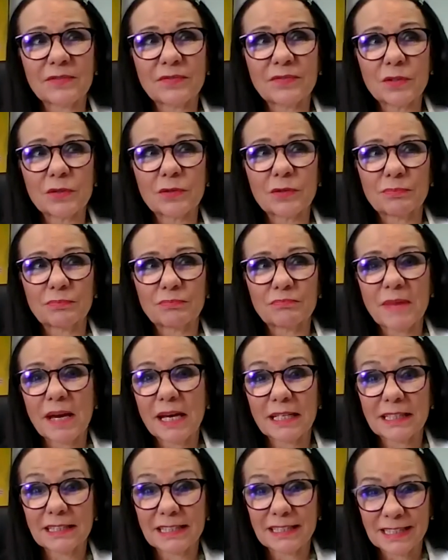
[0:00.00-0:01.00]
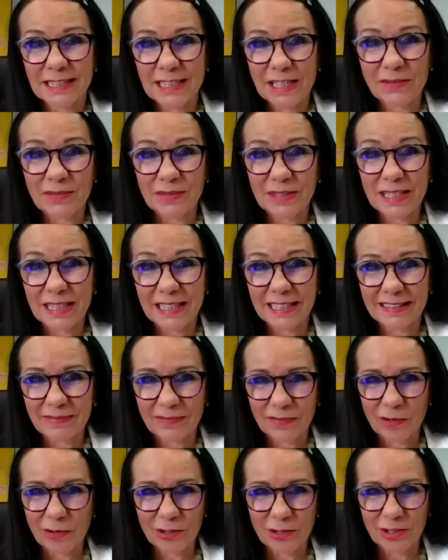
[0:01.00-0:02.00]
if you made it to 70,
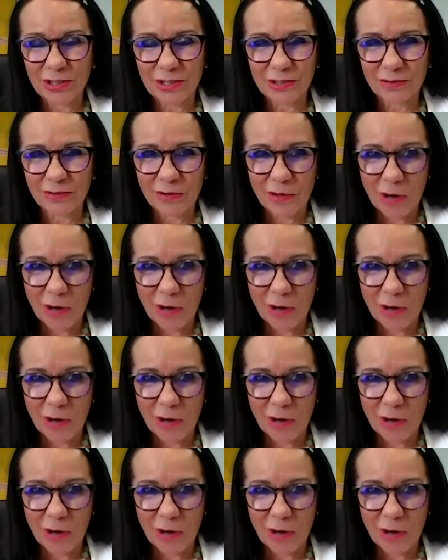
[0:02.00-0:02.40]
of course, you